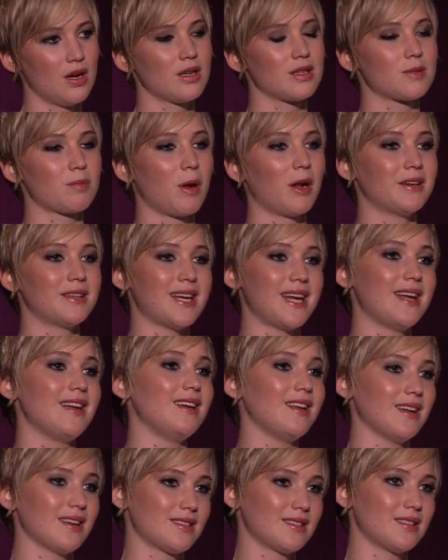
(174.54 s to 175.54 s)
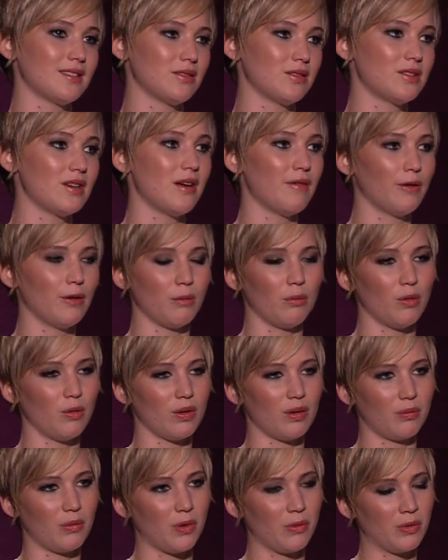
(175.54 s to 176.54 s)
spontaneous. There's never a
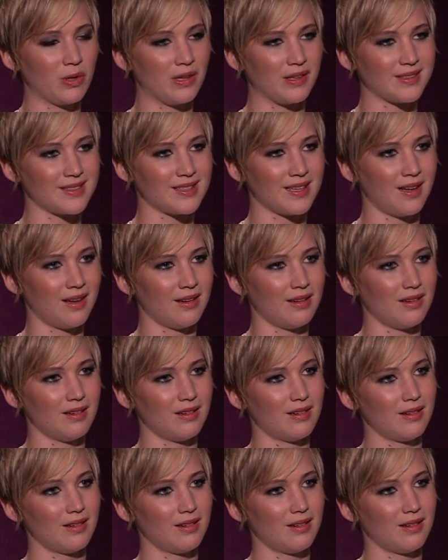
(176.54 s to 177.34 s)
boring moment on set.